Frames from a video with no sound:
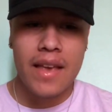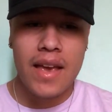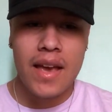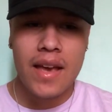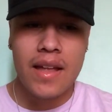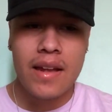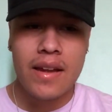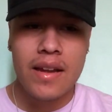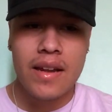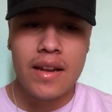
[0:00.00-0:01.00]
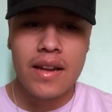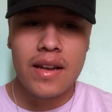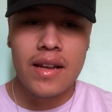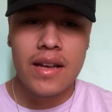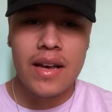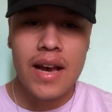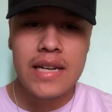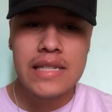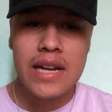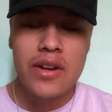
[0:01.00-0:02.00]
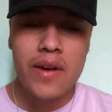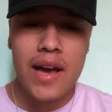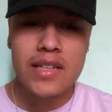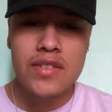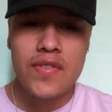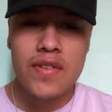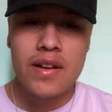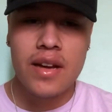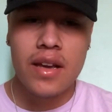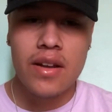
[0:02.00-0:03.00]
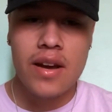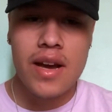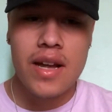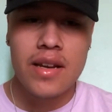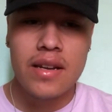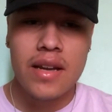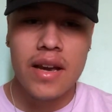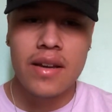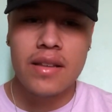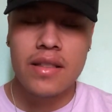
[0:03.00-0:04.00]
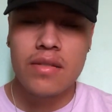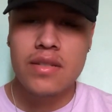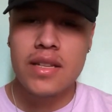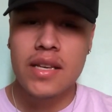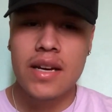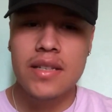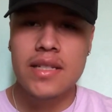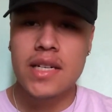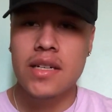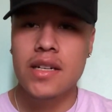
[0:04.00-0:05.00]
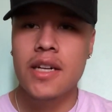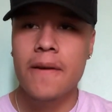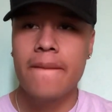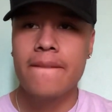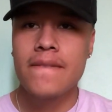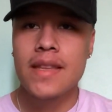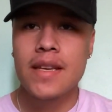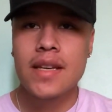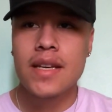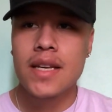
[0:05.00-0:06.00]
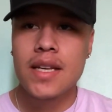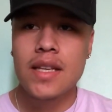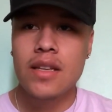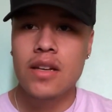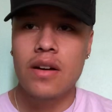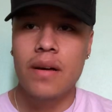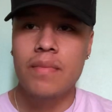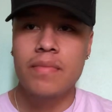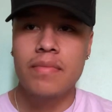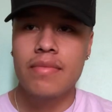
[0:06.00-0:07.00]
And I just had no answer for her, you know. There was nothing I could tell her, you know.